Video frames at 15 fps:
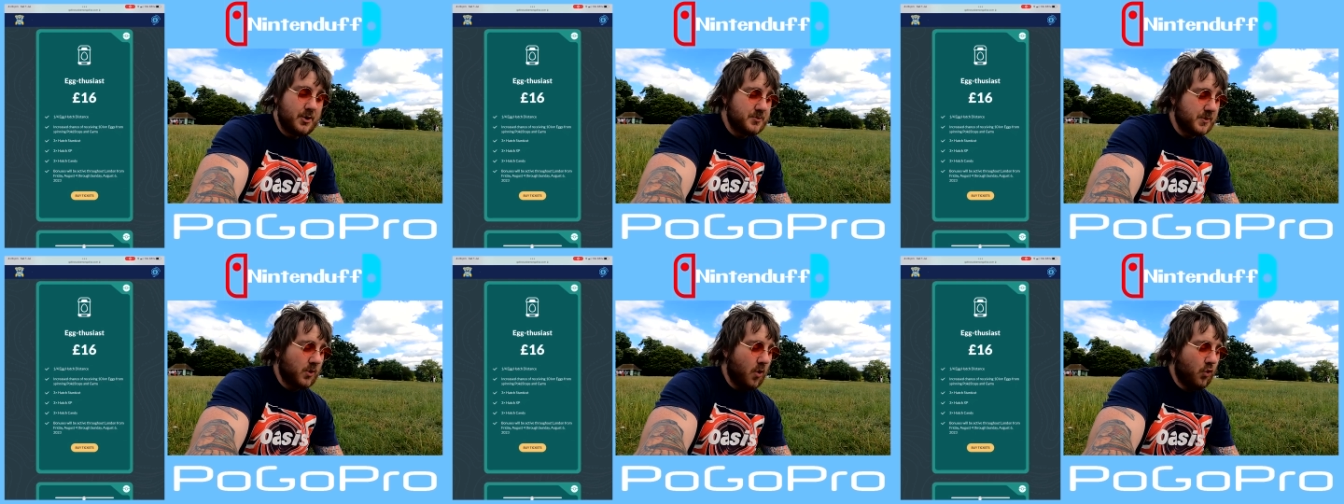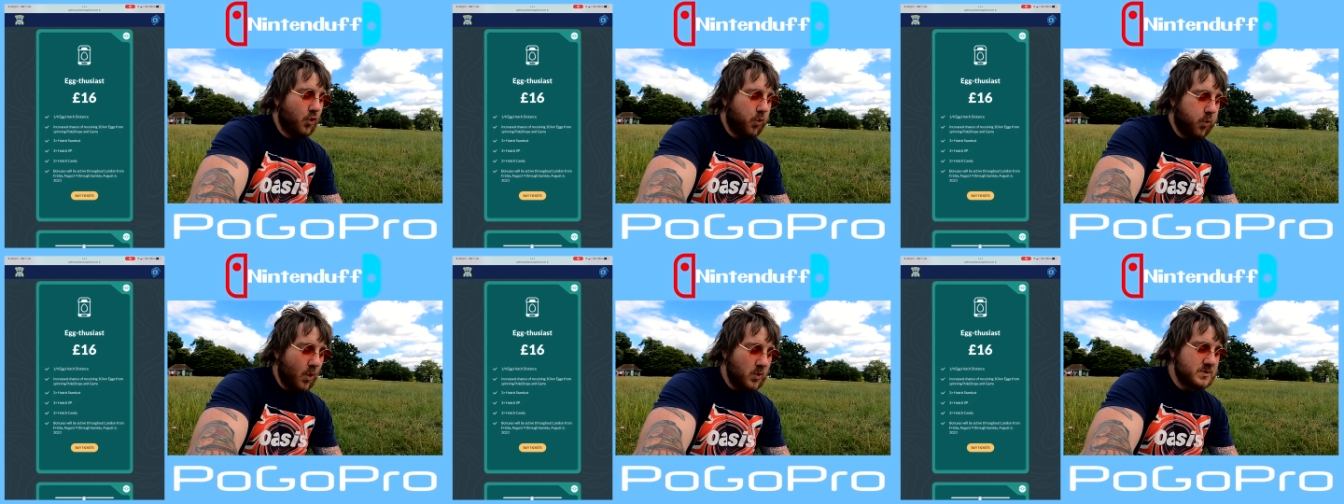We've got
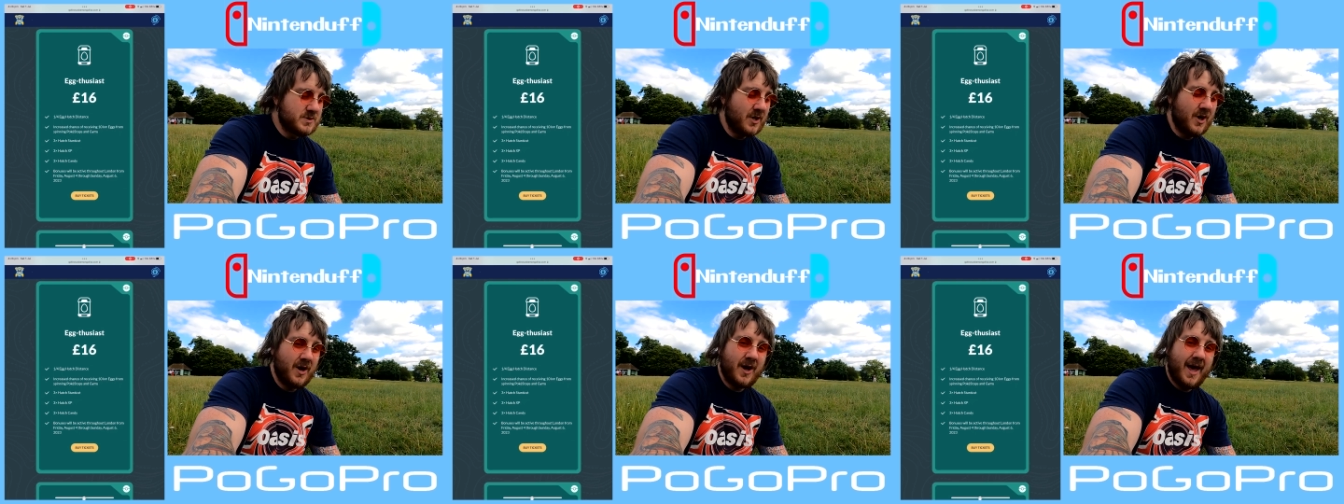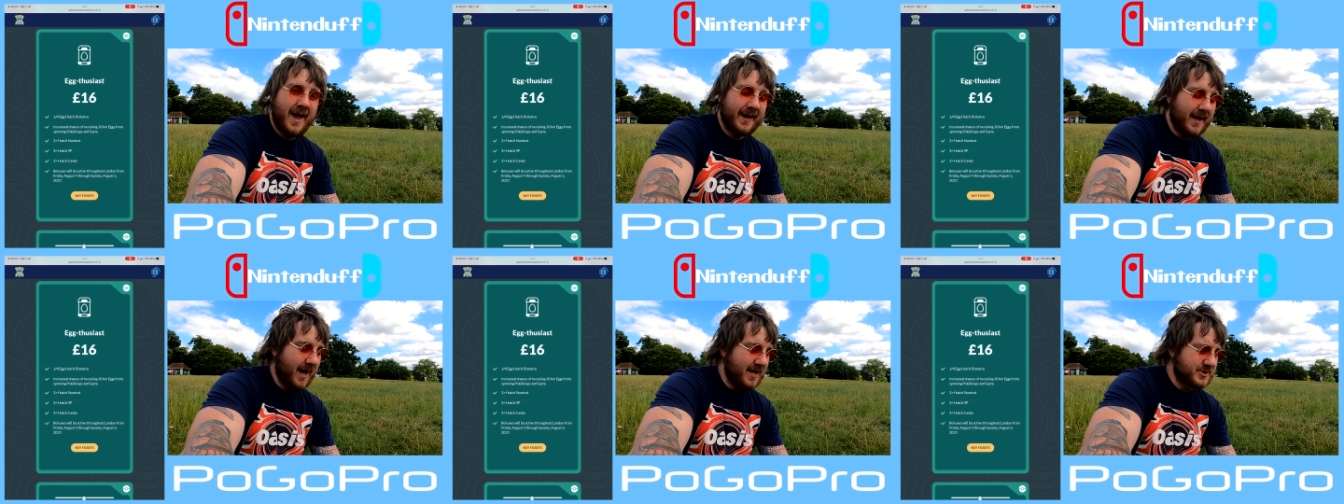quarter
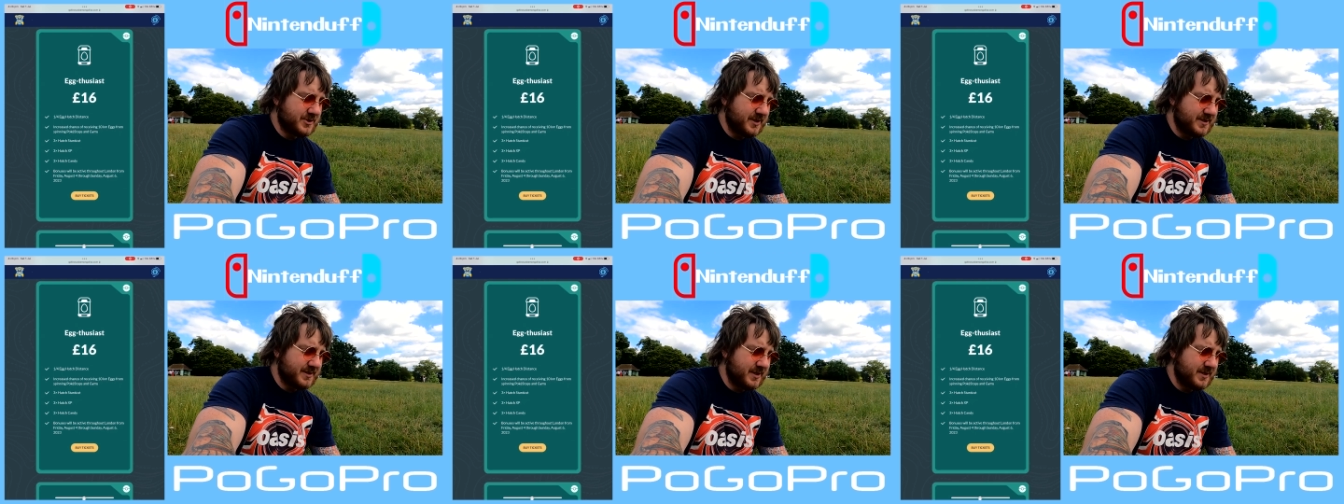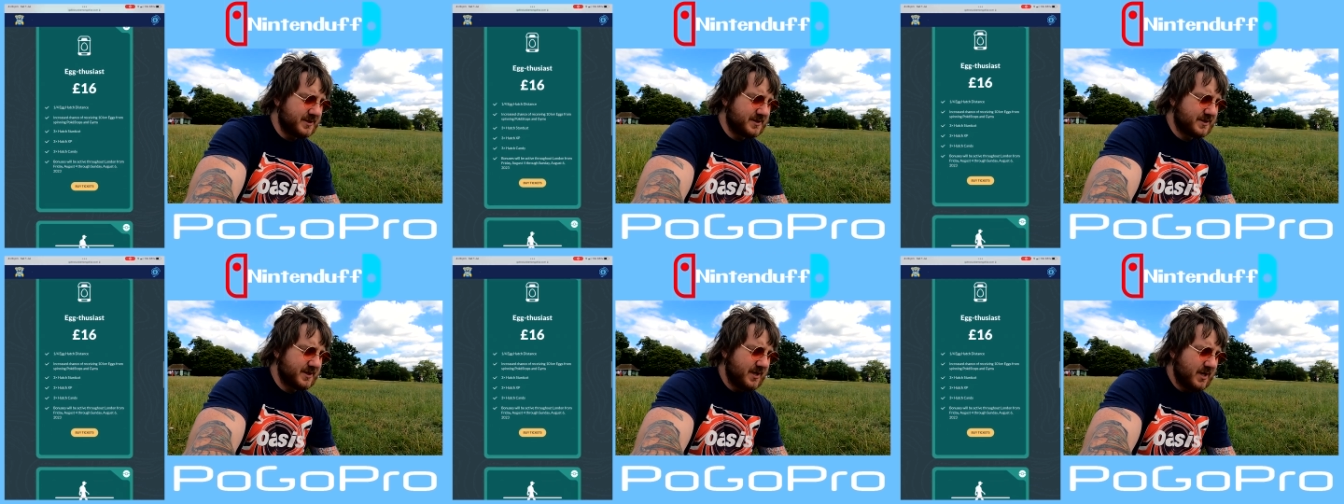egg hatch
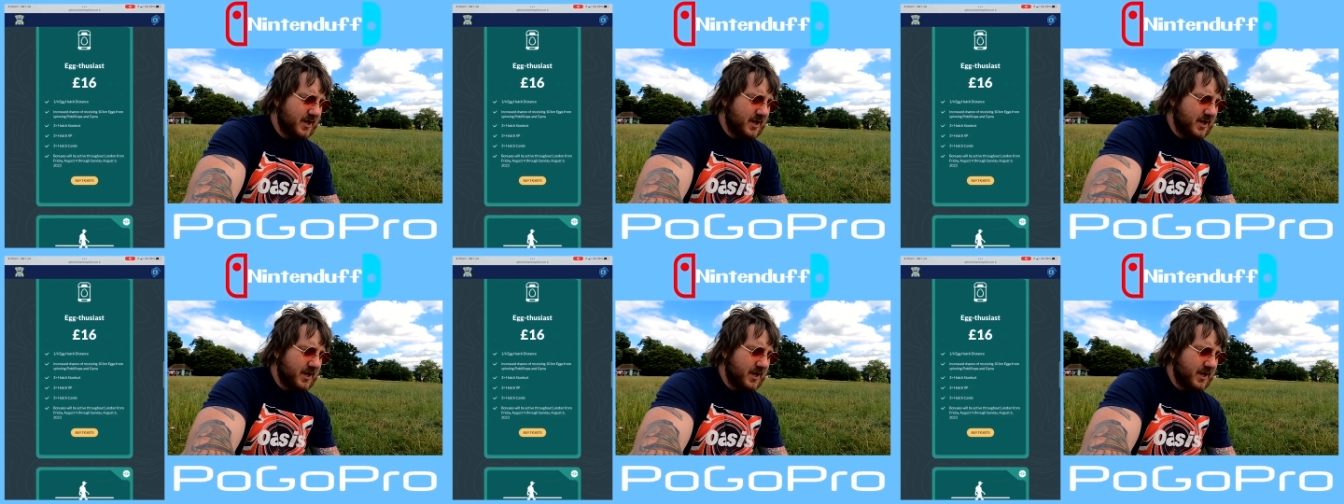distance,